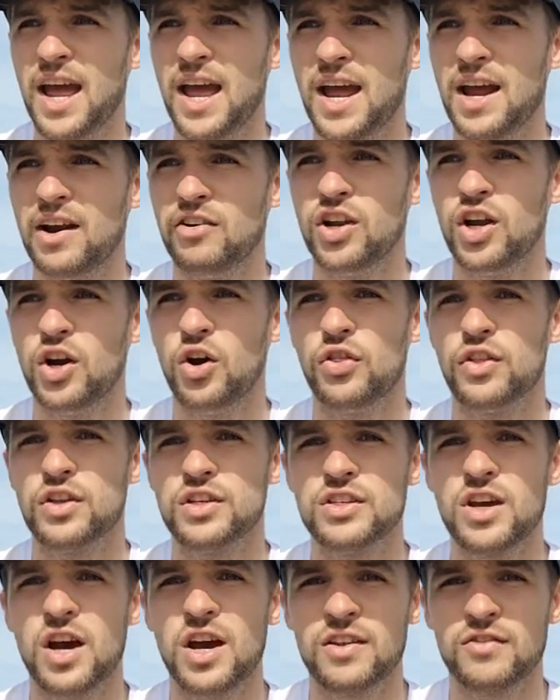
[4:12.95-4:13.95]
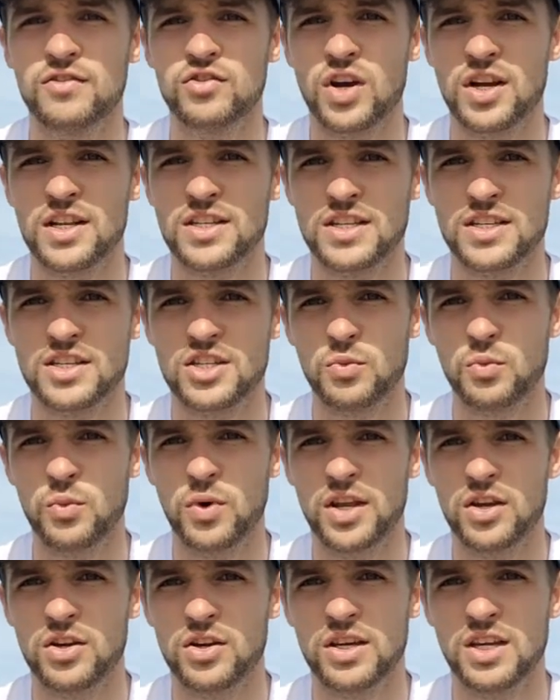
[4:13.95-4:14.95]
area on the side of transition
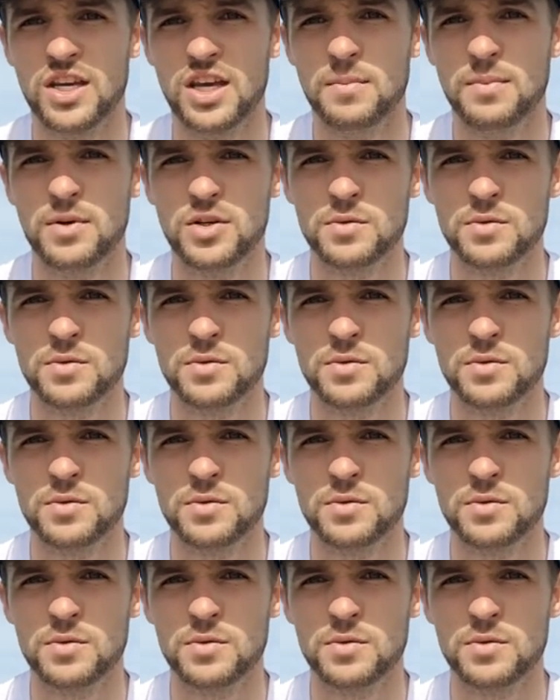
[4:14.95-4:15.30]
where you can keep